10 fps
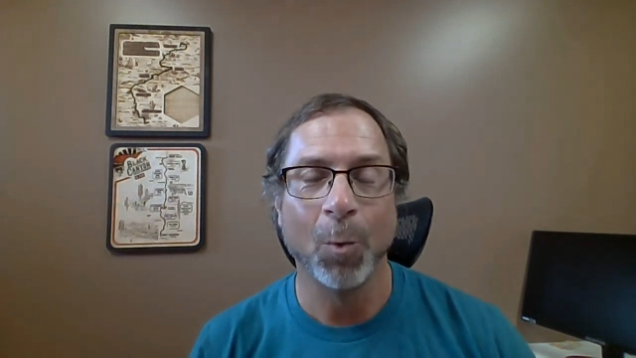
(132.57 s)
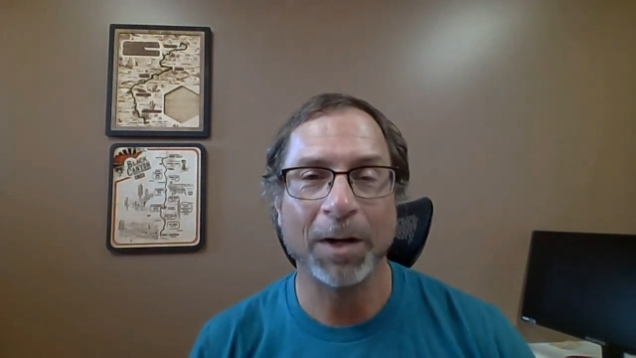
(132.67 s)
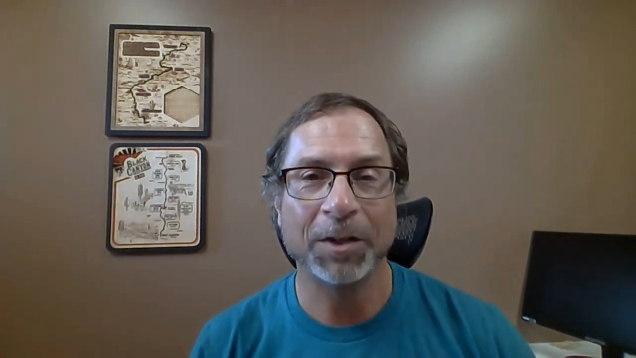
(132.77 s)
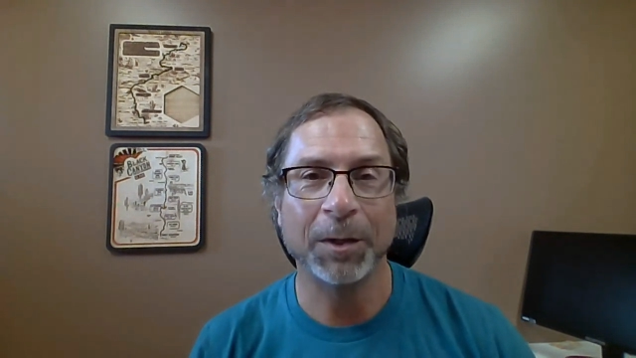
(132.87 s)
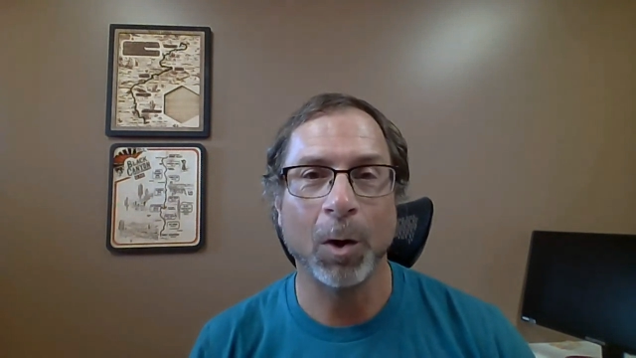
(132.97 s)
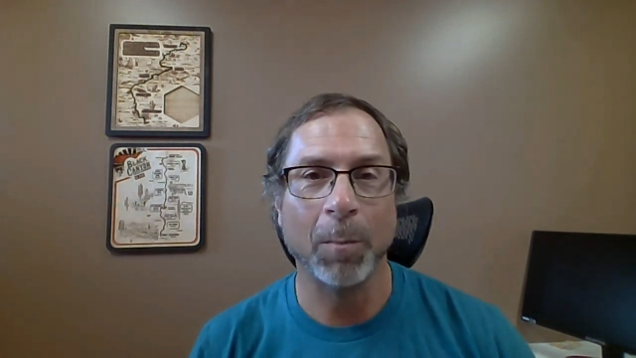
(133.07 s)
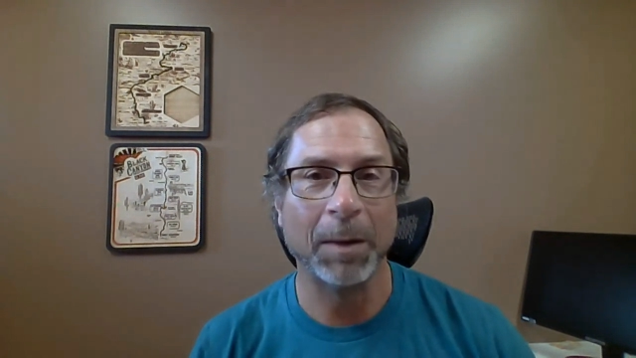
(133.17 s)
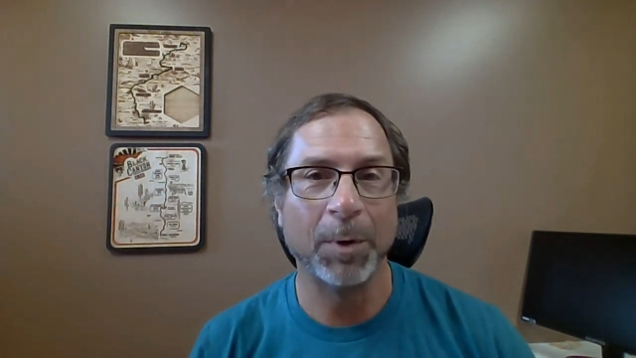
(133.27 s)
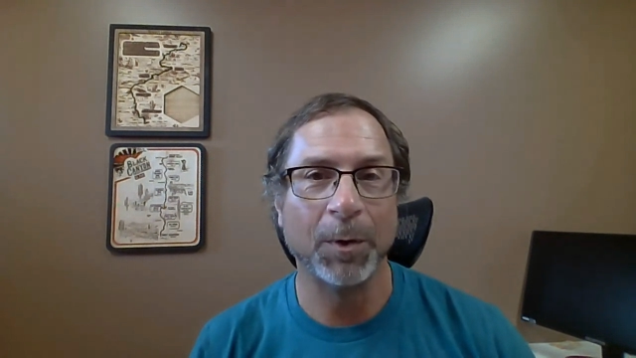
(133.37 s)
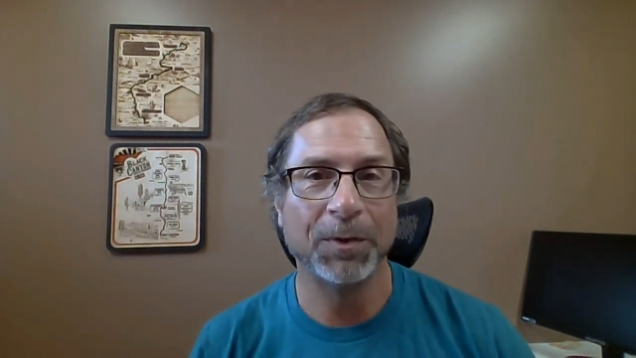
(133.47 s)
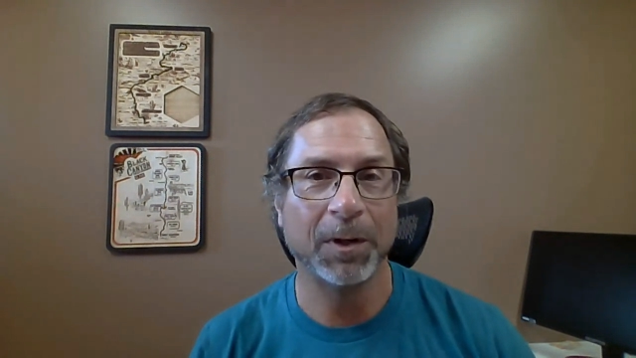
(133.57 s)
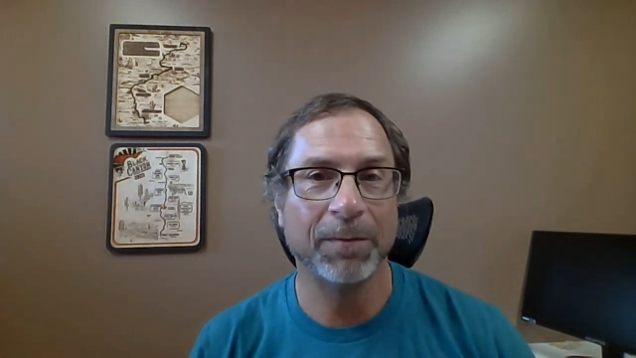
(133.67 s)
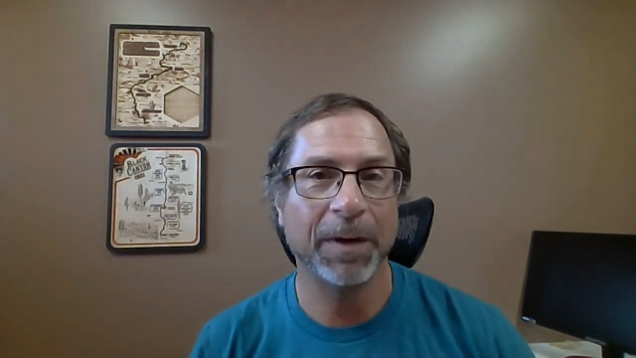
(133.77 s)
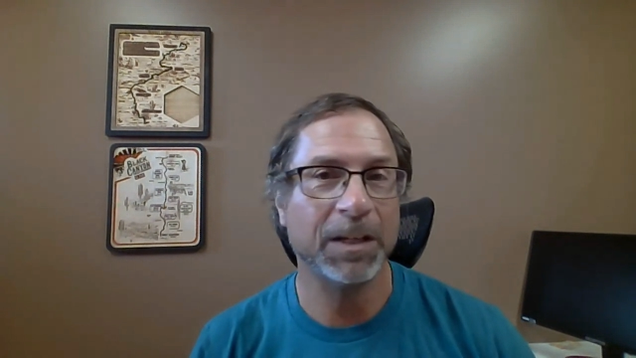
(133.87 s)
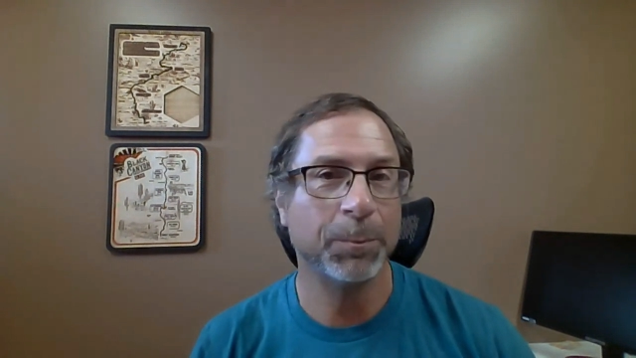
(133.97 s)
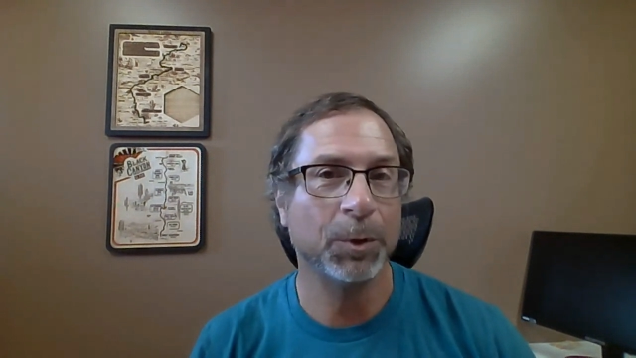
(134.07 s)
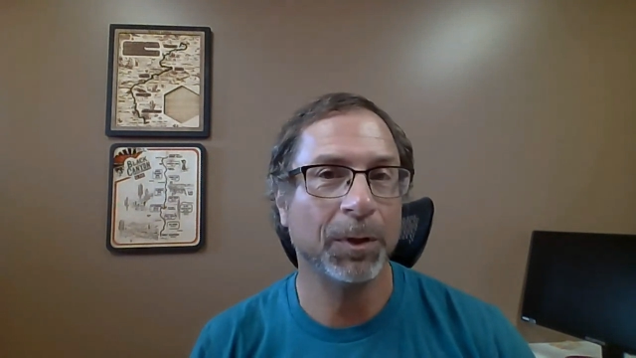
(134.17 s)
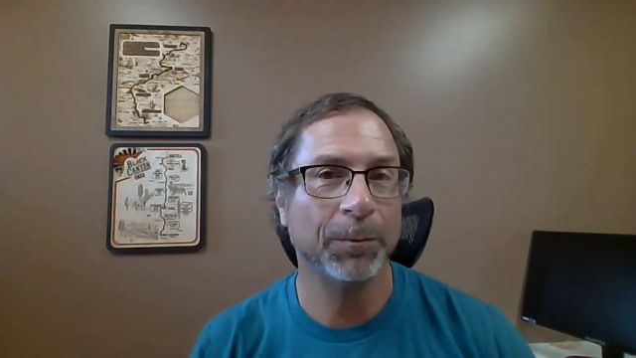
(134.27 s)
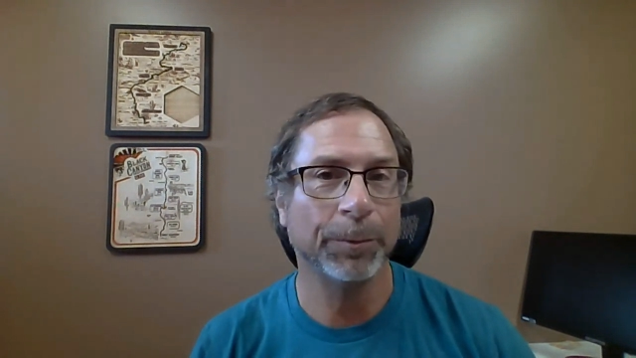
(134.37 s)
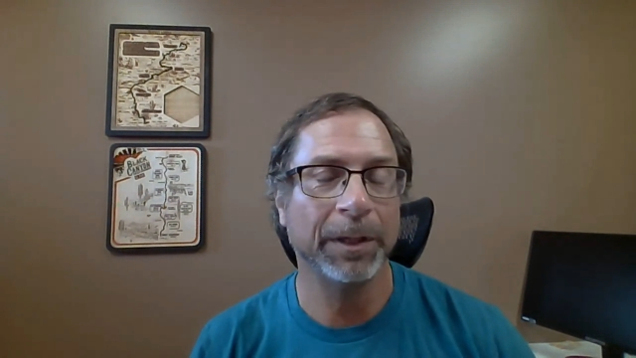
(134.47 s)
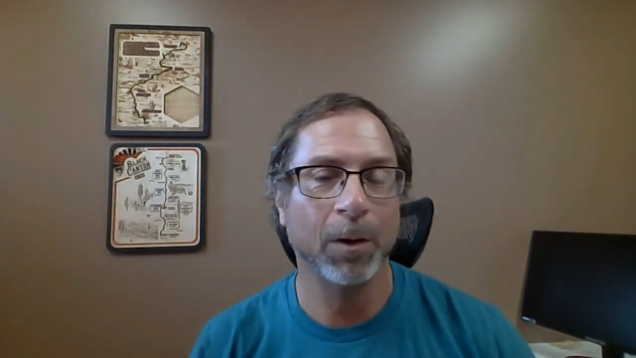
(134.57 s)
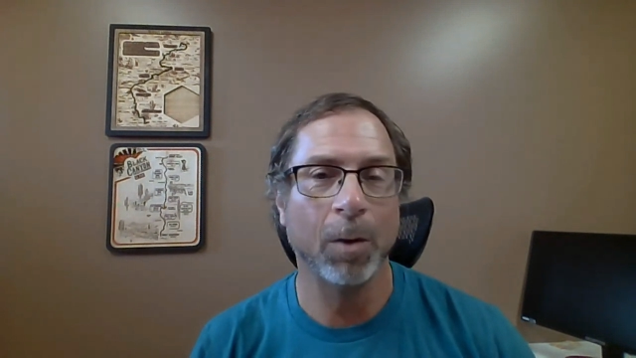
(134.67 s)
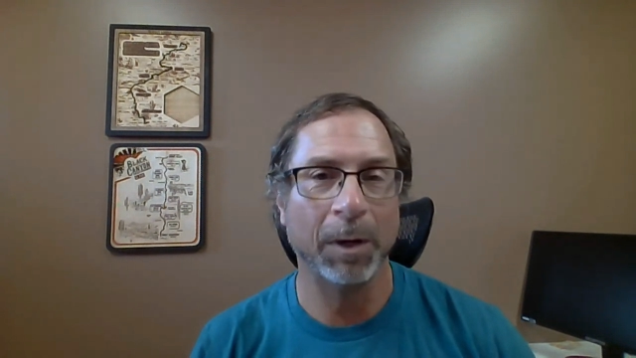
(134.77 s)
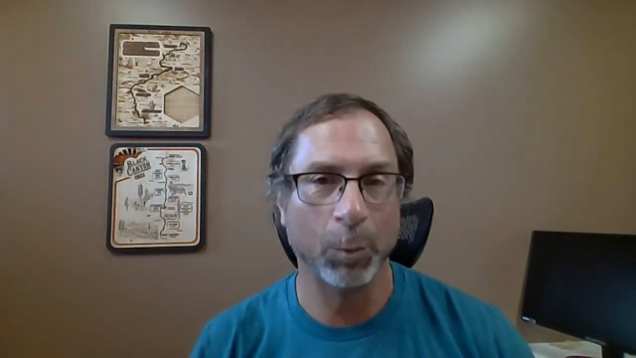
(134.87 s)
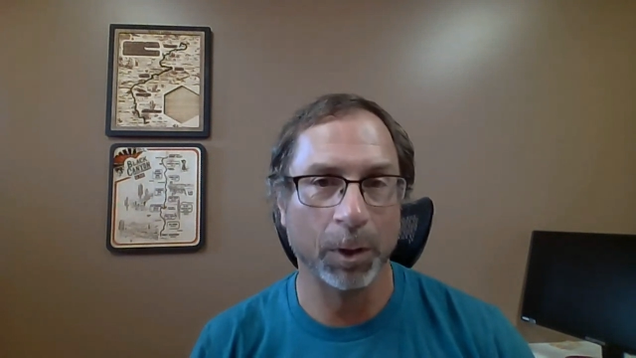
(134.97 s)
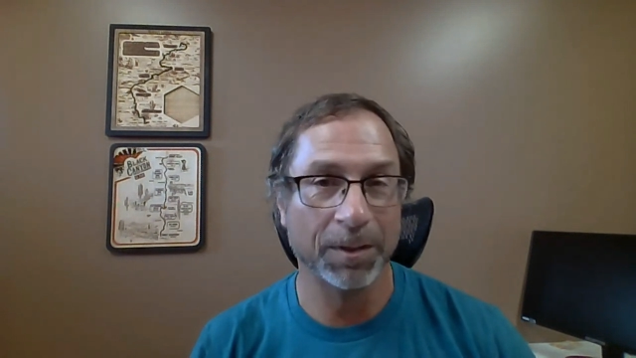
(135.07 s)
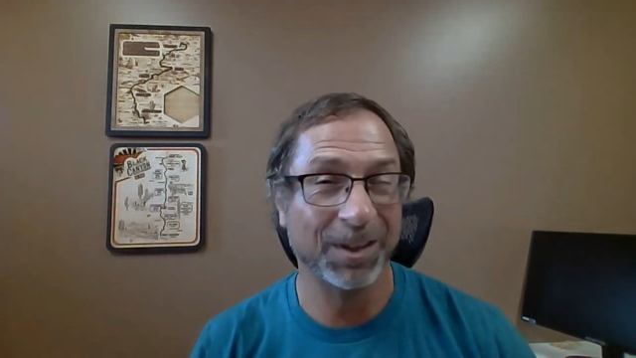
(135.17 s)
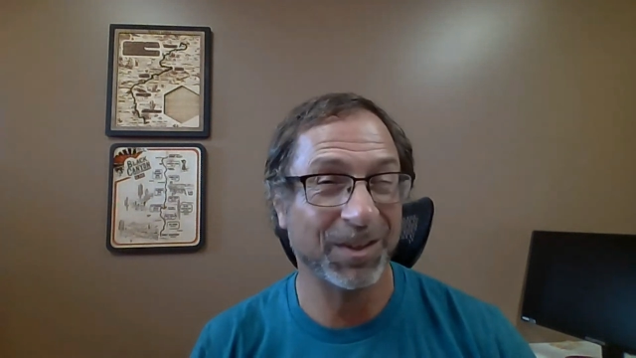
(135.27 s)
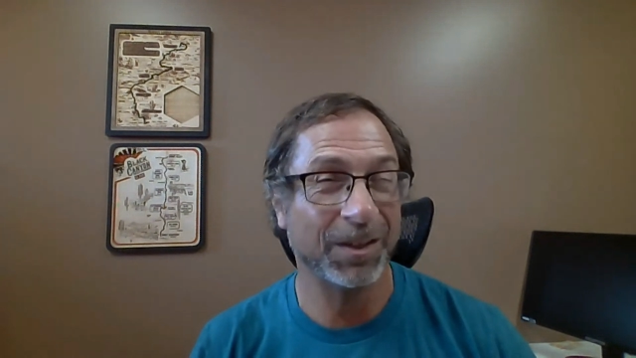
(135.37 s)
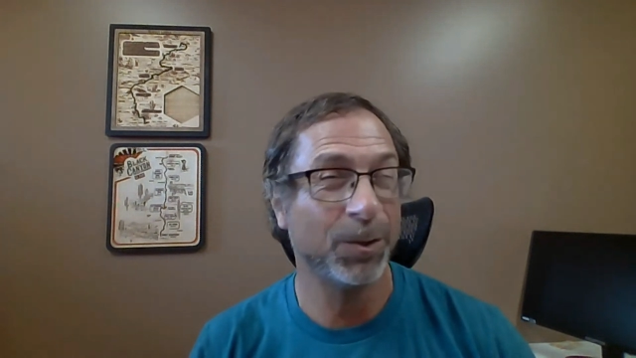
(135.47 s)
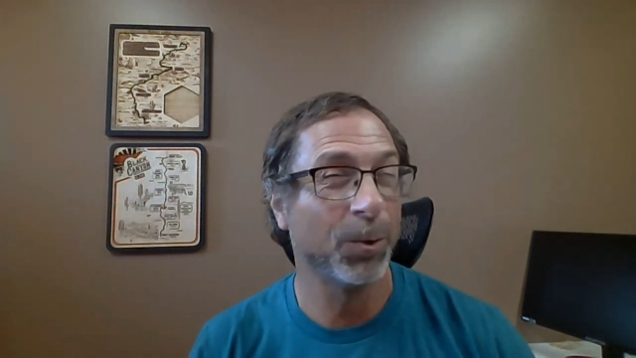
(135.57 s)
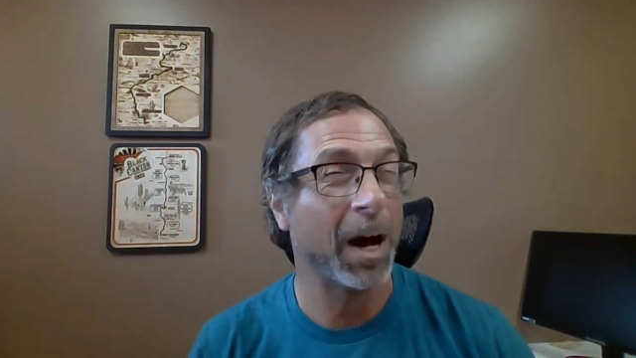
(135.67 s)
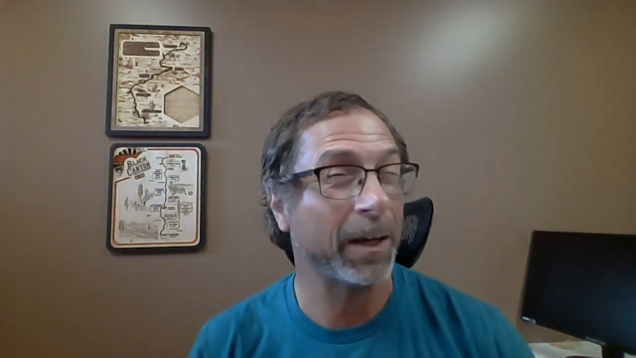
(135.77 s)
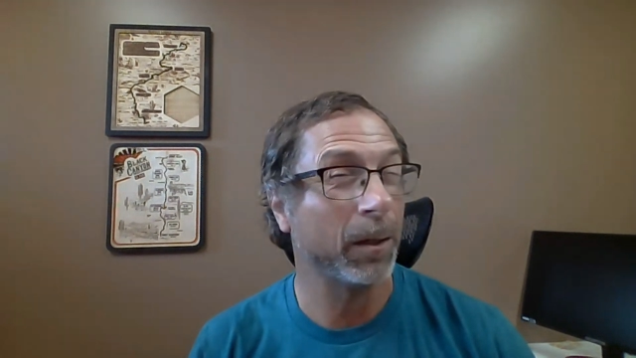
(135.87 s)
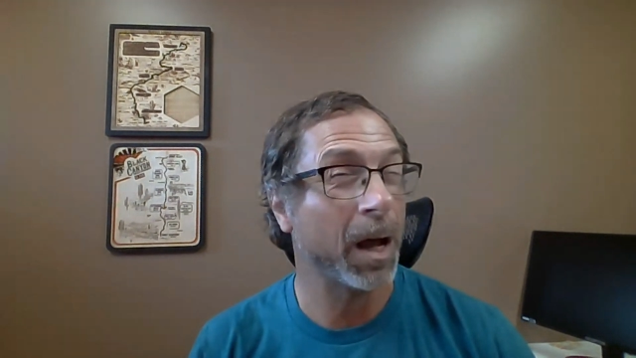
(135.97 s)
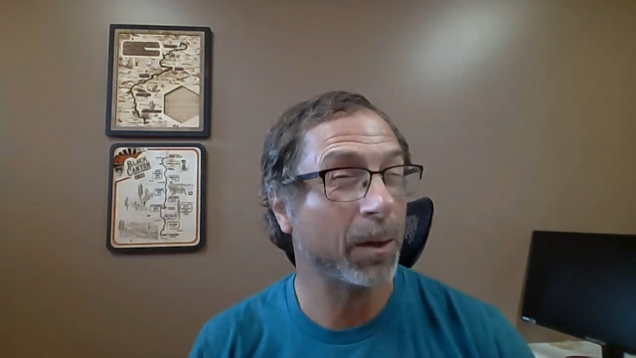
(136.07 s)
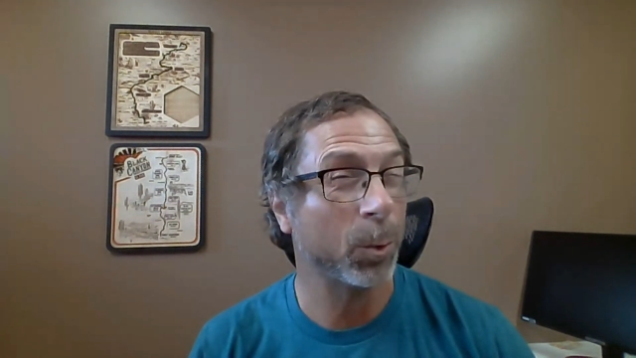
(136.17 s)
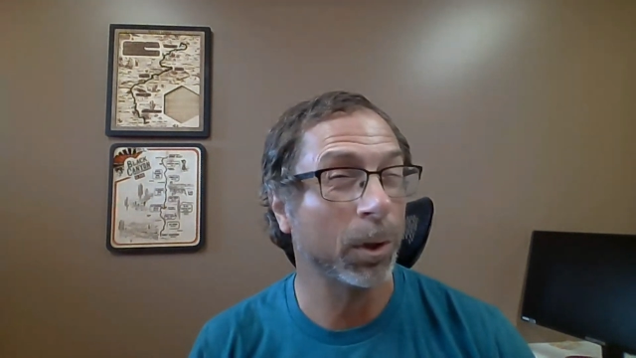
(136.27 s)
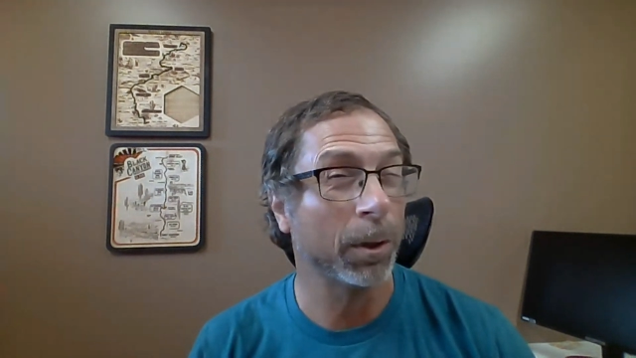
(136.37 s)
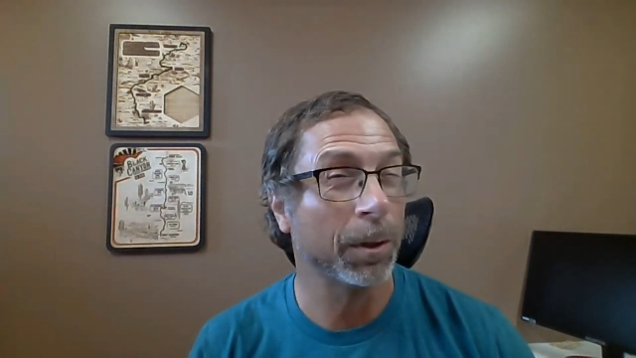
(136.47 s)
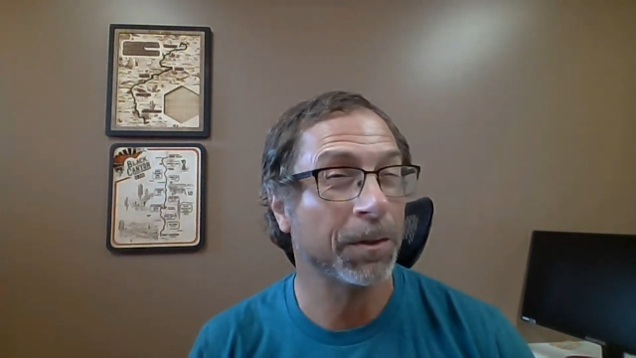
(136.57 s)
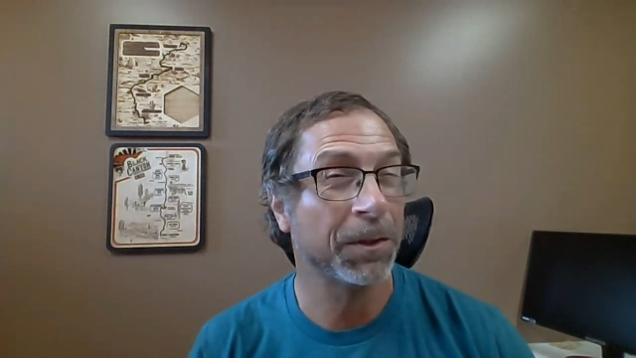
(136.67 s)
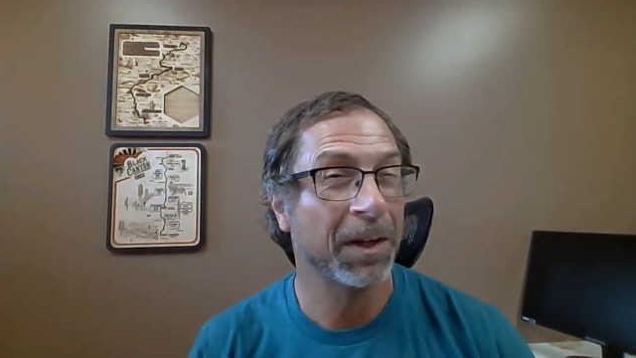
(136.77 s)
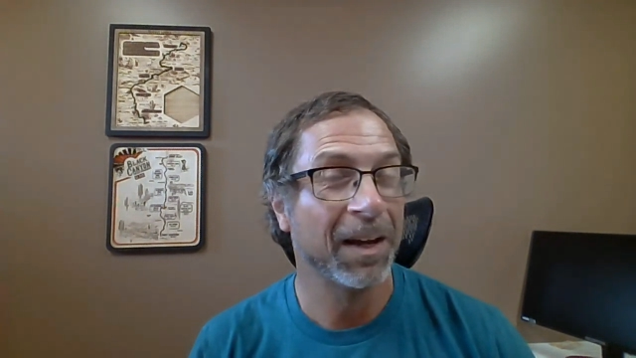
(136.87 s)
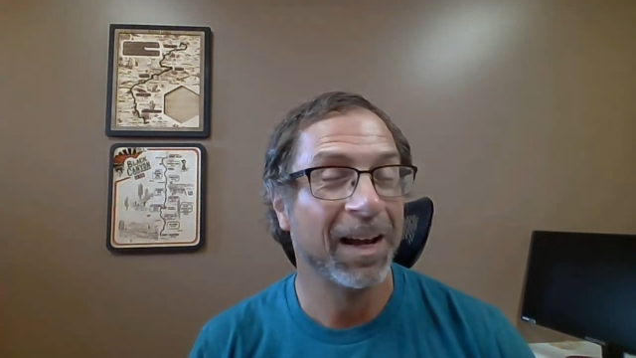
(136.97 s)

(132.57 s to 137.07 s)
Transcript: watching all my posts on Facebook, reading all my words, because I do write a lot of words.